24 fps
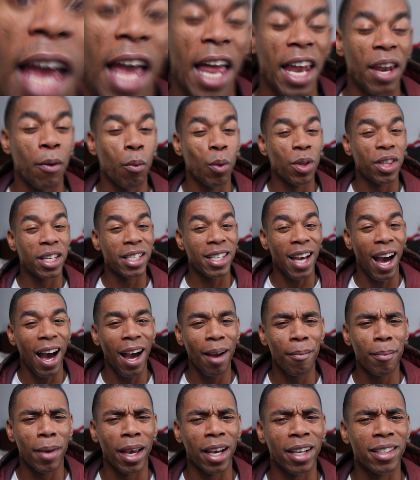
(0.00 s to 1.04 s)
And then with the
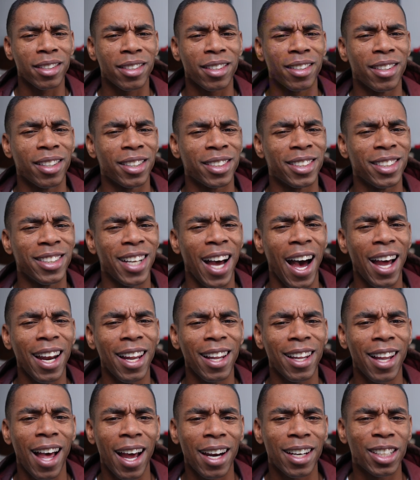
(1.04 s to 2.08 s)
Timex, there's not a
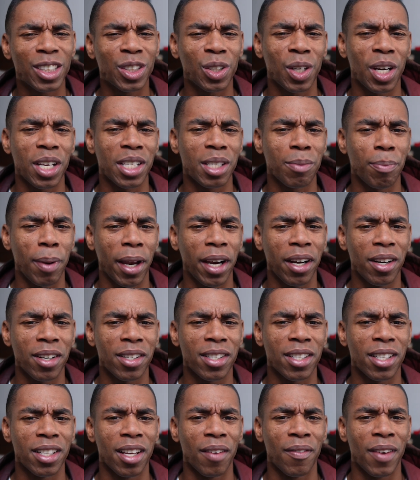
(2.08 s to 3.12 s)
lot of
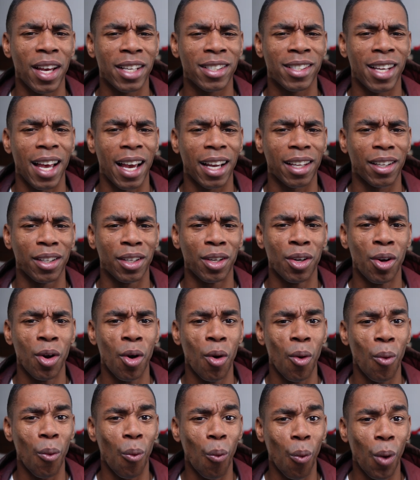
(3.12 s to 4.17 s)
transparency of exactly
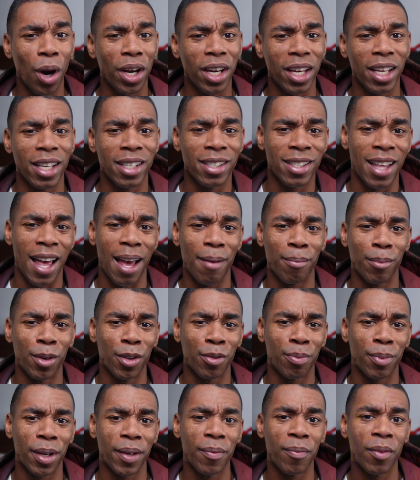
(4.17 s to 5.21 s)
what is that
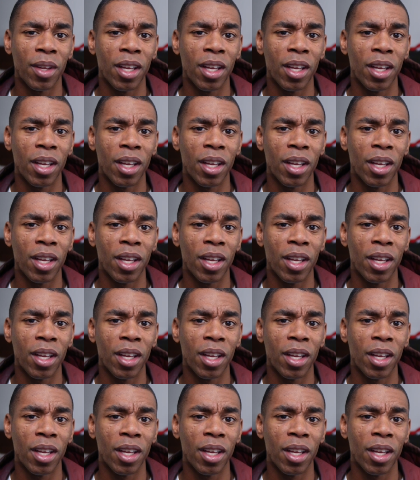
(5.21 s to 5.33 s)
movement.